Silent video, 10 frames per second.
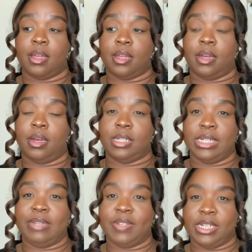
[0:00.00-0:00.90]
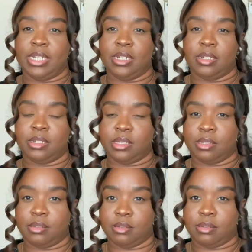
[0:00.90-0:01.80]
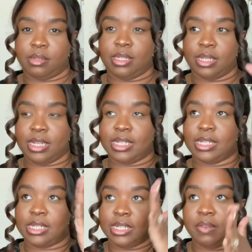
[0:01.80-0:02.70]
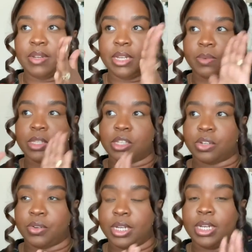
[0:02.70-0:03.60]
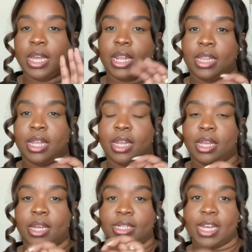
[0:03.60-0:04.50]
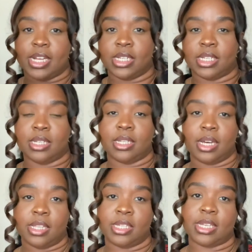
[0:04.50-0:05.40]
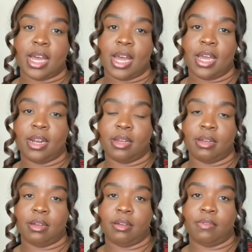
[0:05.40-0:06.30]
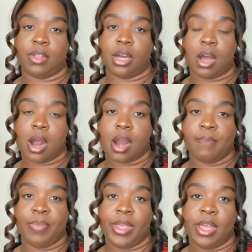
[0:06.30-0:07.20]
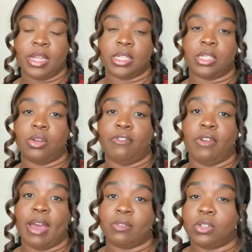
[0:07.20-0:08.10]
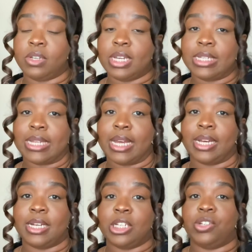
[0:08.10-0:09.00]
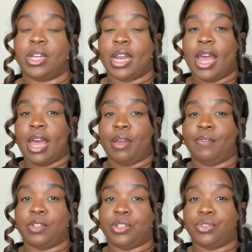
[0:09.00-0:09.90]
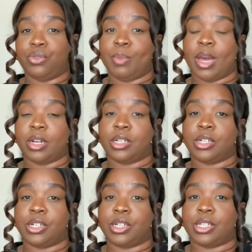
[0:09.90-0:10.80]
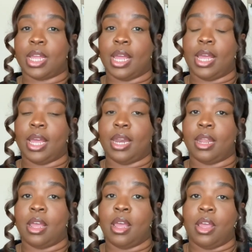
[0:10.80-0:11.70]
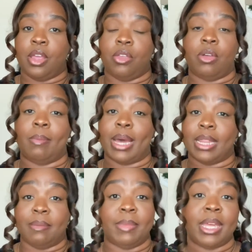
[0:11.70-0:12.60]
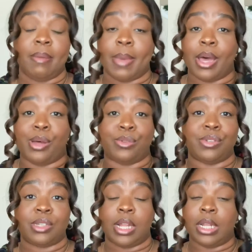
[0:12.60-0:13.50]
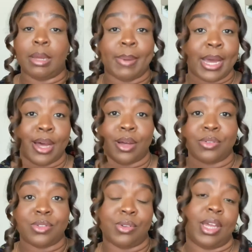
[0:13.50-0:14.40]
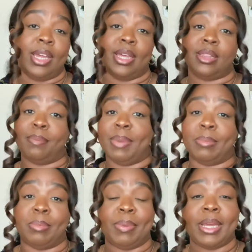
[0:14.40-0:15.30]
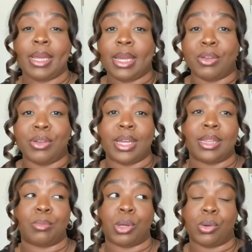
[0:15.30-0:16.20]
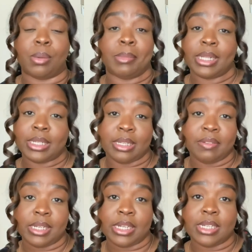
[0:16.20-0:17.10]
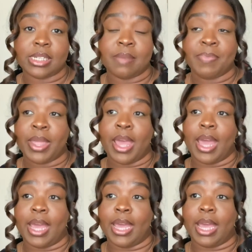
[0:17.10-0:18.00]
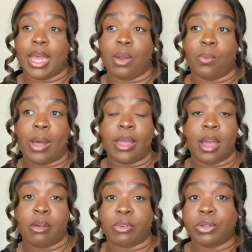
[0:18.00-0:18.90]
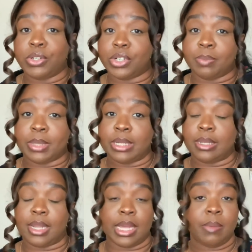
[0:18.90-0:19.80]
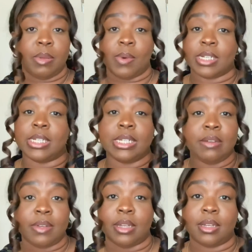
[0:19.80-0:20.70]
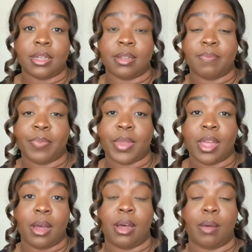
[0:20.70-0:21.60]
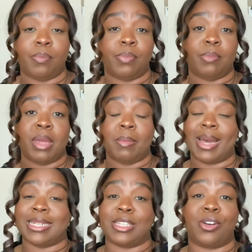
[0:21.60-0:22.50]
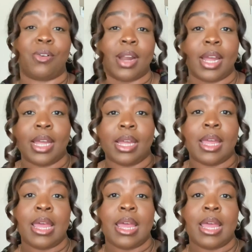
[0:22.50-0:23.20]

DVDs. It's a DVD with a screen and then it attaches to the other side of the car. So if you have two kids like us, you can have two monitors and you can buy them Mickey Mouse Clubhouse. You can get them Peppa Pig, you can get them Cocomelon DVDs. And while y'all road tripping, they could be watching TV. Minimize the crying.